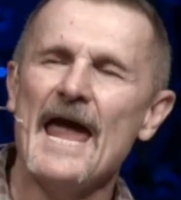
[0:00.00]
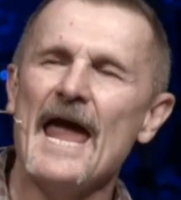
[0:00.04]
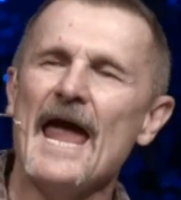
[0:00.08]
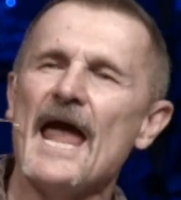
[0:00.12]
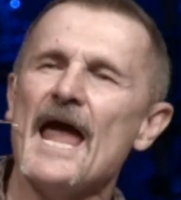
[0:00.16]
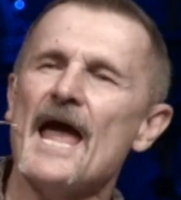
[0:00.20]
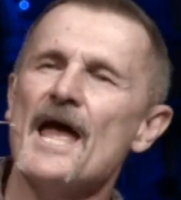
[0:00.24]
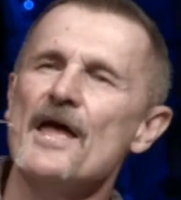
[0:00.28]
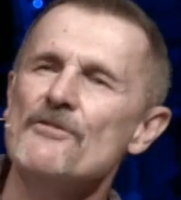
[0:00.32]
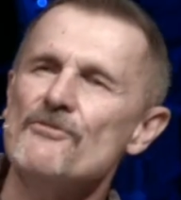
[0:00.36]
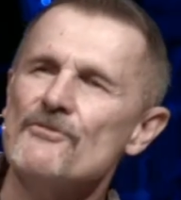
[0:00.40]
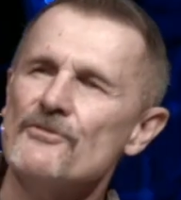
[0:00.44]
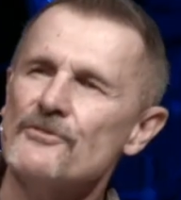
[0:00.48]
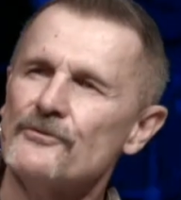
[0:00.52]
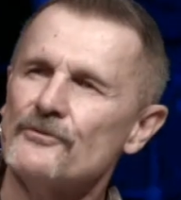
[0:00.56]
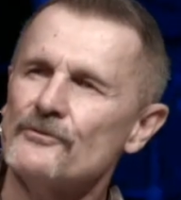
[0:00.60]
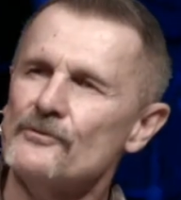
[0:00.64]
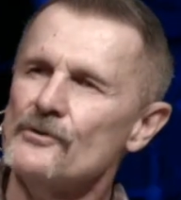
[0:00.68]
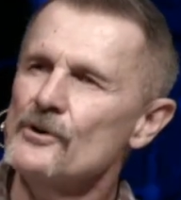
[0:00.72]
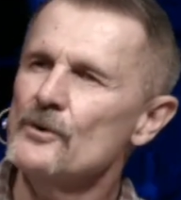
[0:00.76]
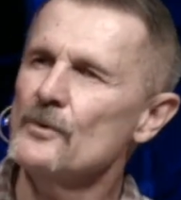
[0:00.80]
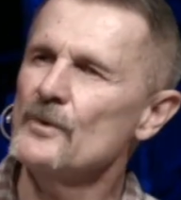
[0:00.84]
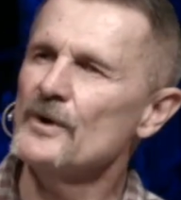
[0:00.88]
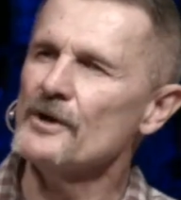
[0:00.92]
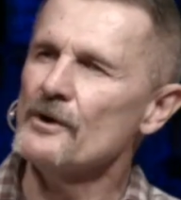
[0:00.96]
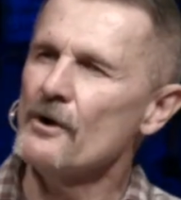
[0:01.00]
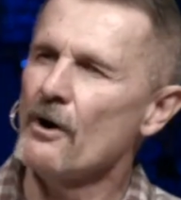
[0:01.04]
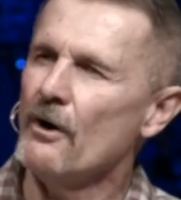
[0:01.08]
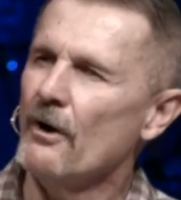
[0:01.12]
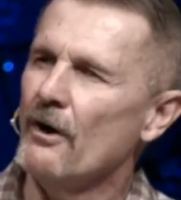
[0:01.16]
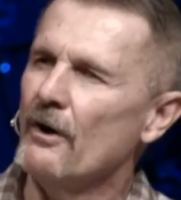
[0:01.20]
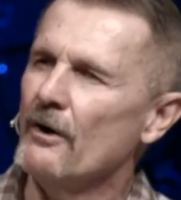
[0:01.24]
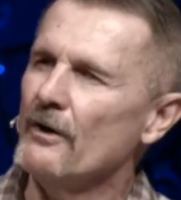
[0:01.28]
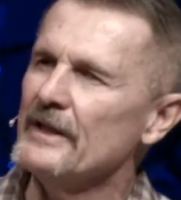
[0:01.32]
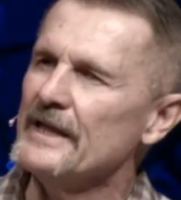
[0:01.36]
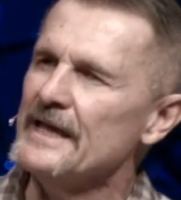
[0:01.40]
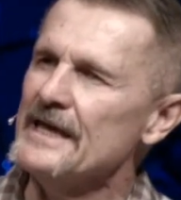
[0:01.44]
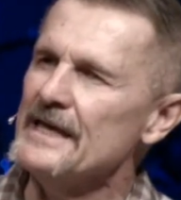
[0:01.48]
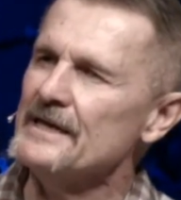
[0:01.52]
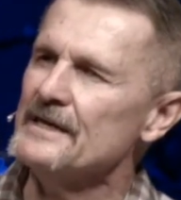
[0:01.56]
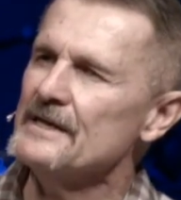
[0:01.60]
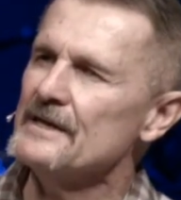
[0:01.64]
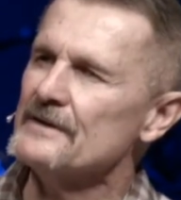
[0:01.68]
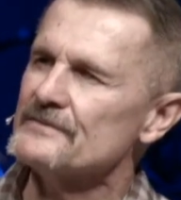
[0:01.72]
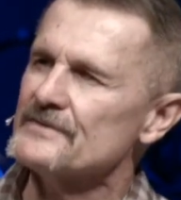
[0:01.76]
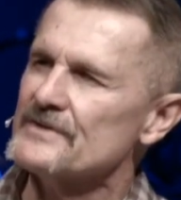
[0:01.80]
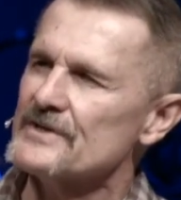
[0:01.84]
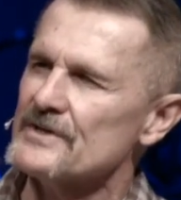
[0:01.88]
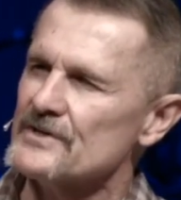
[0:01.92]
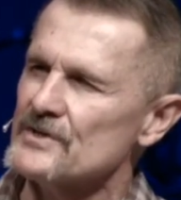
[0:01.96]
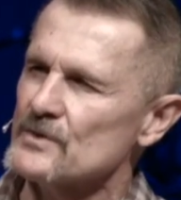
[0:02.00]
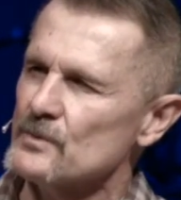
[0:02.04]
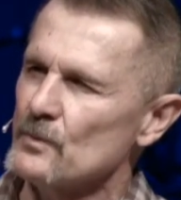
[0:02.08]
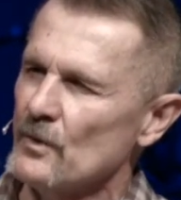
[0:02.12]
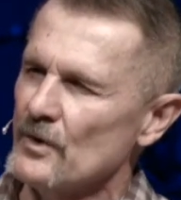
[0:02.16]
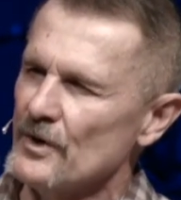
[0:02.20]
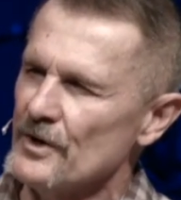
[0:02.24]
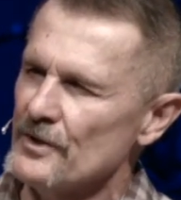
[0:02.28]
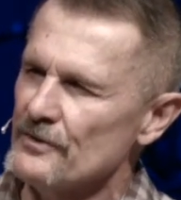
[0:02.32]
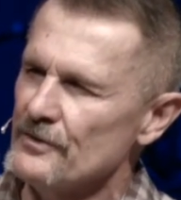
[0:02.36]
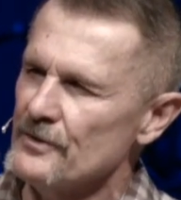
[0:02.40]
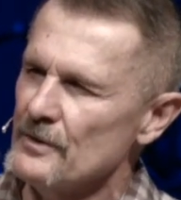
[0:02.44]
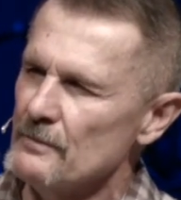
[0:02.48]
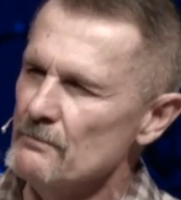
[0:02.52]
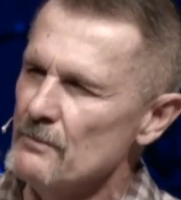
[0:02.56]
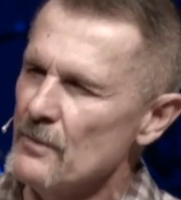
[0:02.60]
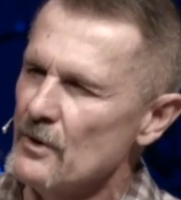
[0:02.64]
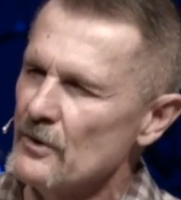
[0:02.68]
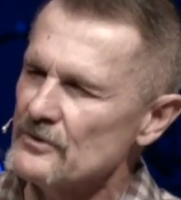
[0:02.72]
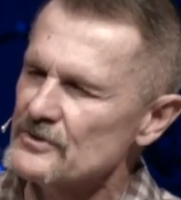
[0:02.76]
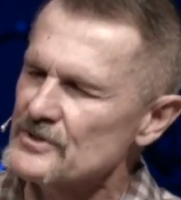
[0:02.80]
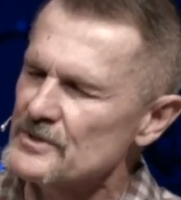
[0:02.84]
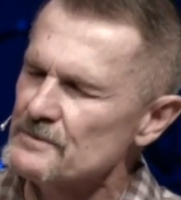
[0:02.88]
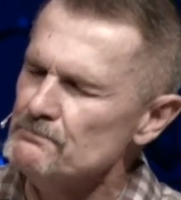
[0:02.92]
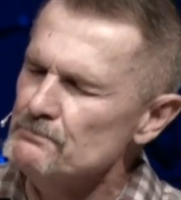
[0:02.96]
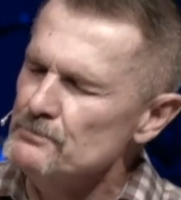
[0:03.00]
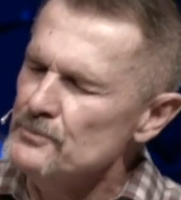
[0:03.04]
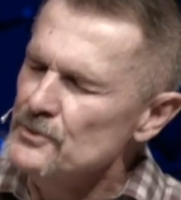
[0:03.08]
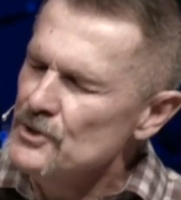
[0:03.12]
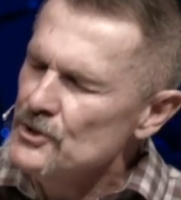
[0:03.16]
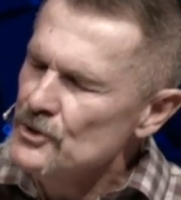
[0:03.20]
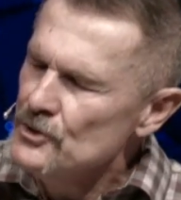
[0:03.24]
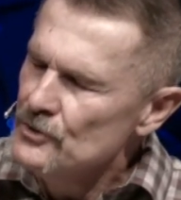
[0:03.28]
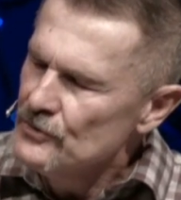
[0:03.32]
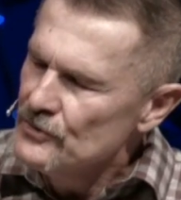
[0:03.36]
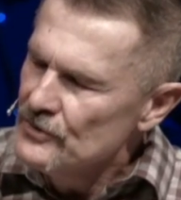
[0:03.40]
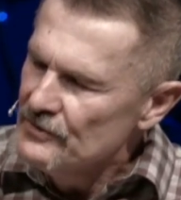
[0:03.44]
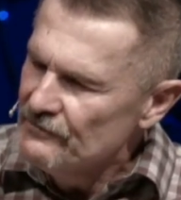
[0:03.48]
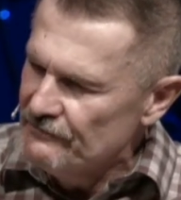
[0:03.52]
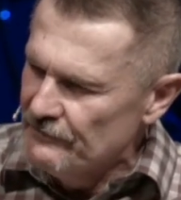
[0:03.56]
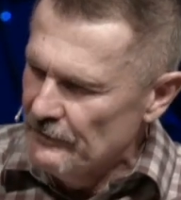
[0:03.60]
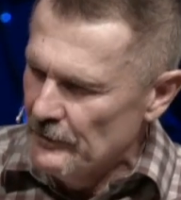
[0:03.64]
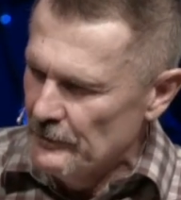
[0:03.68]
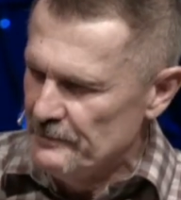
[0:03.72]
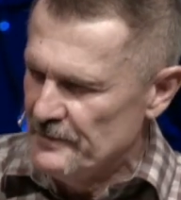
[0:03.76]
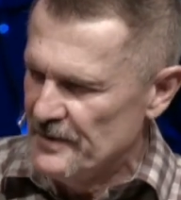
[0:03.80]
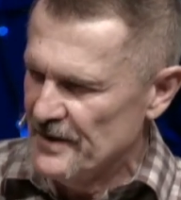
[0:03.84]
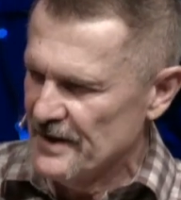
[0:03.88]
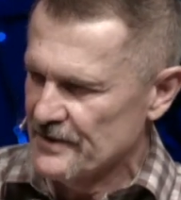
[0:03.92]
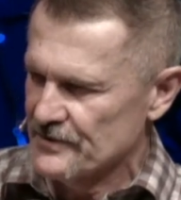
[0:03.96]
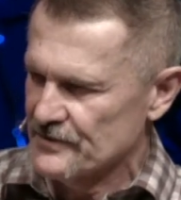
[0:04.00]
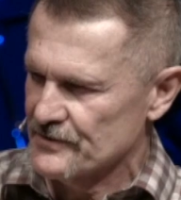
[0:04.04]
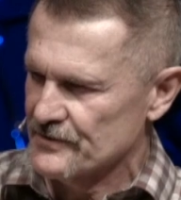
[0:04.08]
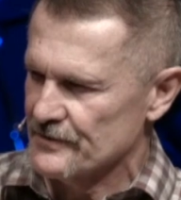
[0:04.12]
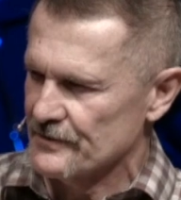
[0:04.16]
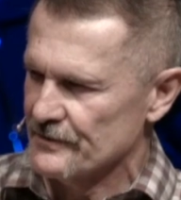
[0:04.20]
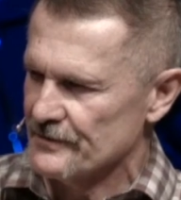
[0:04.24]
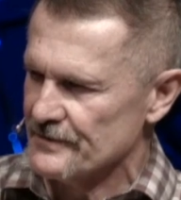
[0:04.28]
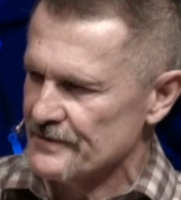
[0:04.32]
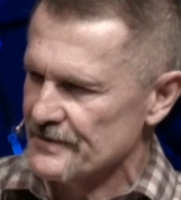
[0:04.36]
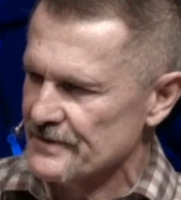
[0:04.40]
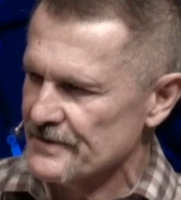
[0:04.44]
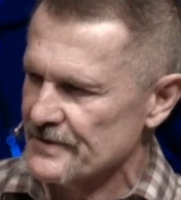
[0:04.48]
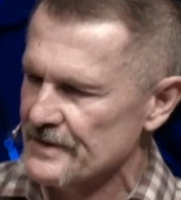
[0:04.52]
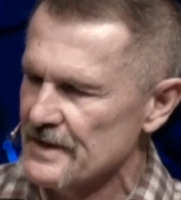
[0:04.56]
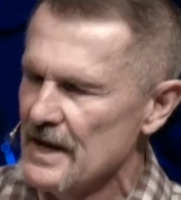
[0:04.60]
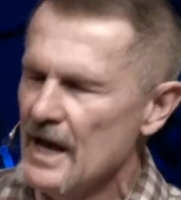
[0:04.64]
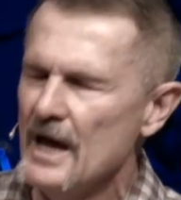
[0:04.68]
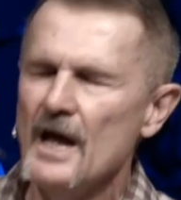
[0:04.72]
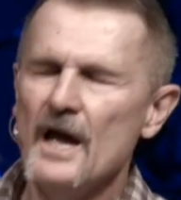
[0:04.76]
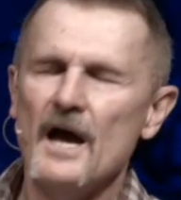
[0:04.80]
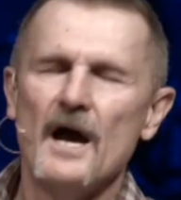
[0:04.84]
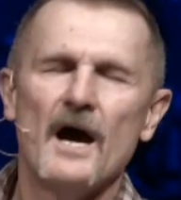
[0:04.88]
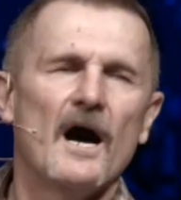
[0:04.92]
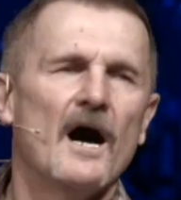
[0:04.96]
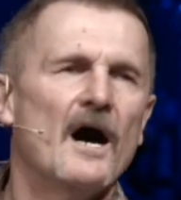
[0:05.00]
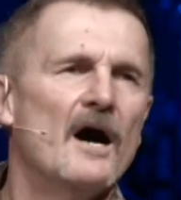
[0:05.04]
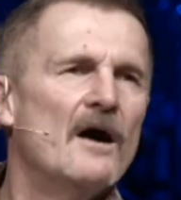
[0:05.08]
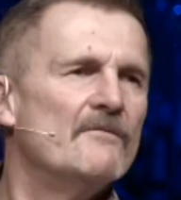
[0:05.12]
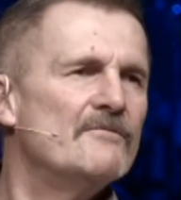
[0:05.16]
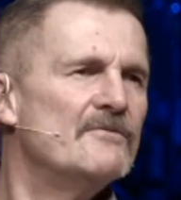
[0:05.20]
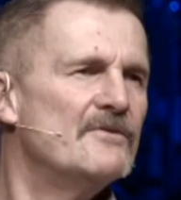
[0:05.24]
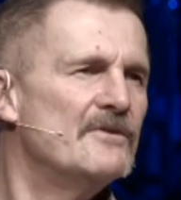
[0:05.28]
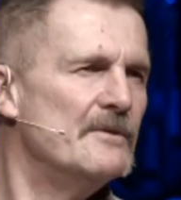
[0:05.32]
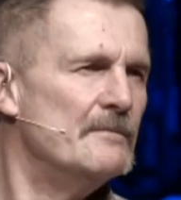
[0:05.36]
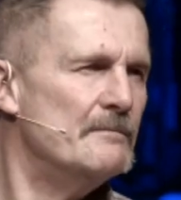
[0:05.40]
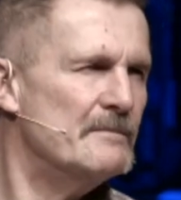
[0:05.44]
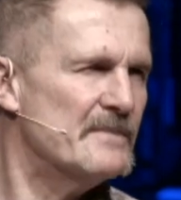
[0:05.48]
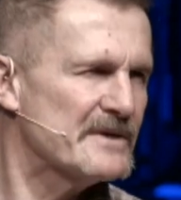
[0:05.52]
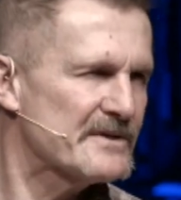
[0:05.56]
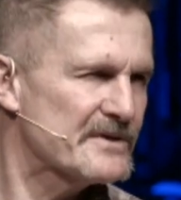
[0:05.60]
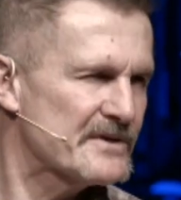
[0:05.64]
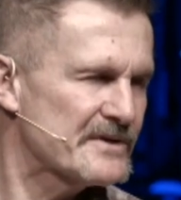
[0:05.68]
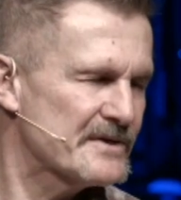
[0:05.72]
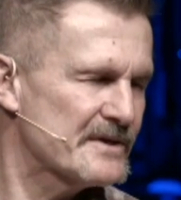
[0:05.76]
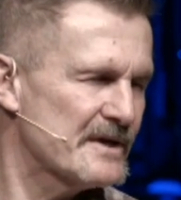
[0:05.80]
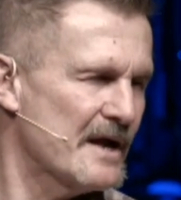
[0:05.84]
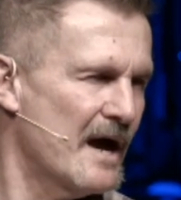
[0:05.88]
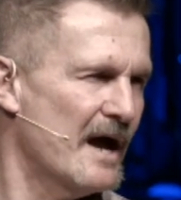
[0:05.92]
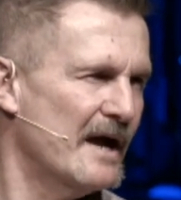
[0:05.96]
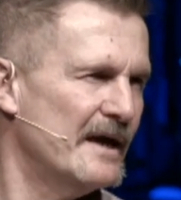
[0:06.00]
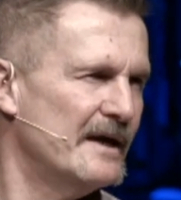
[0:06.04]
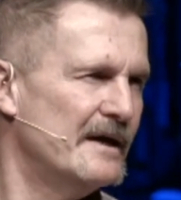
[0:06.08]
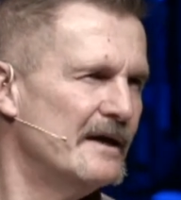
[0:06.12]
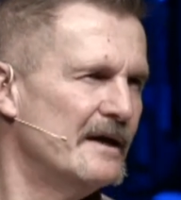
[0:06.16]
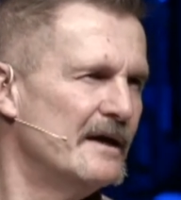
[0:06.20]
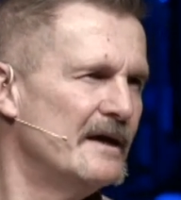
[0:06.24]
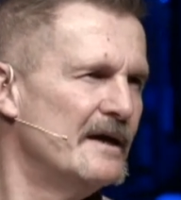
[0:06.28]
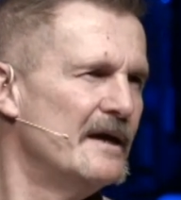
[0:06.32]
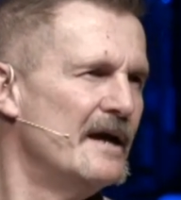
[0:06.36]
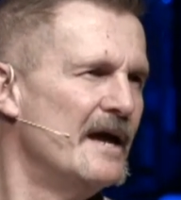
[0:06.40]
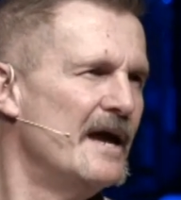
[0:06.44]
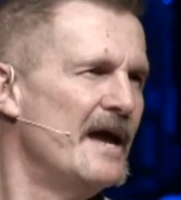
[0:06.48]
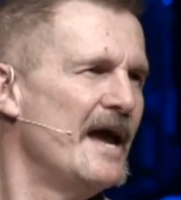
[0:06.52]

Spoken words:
And through it all, he gives us one of the most beautiful pictures of the Messiah